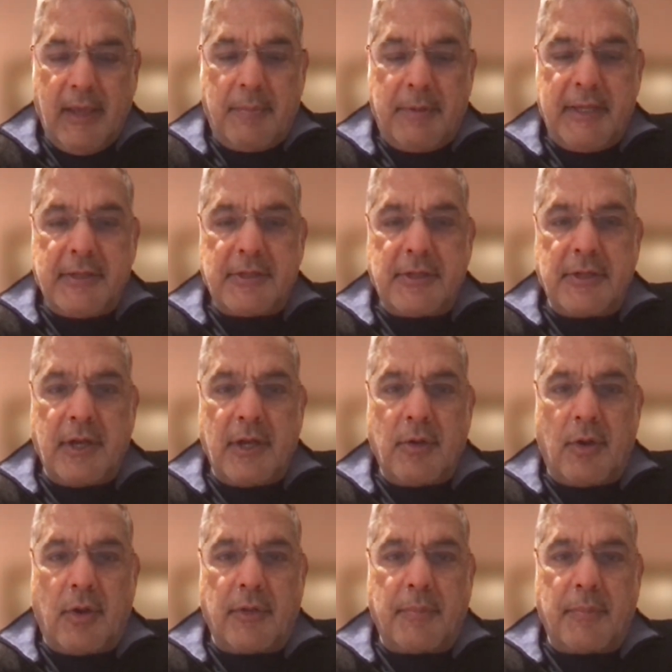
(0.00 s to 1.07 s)
Pleased to note
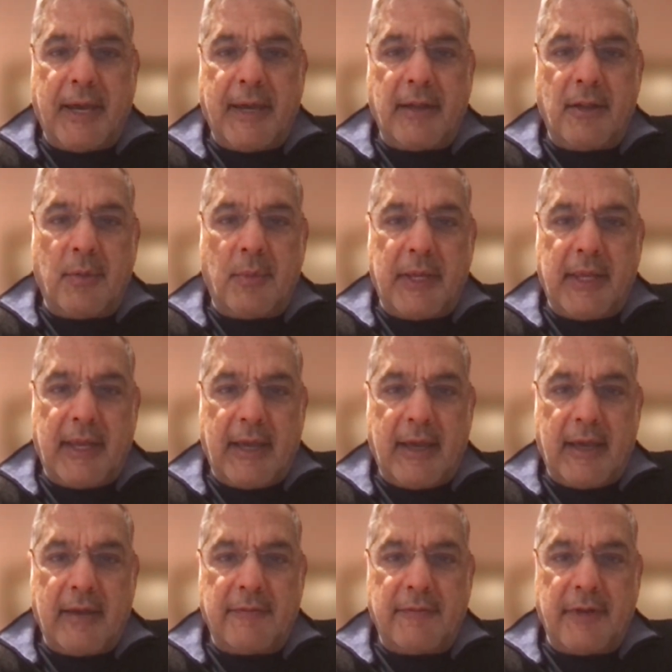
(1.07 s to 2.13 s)
on the panel we
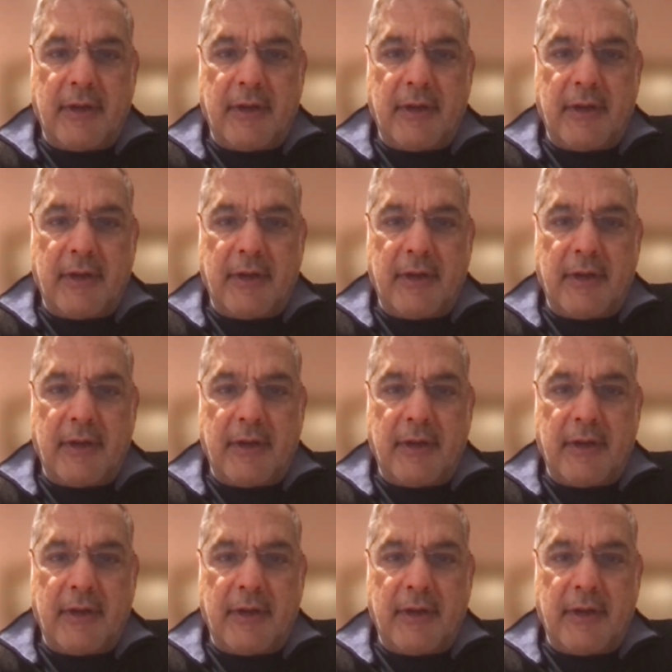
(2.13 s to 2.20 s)
have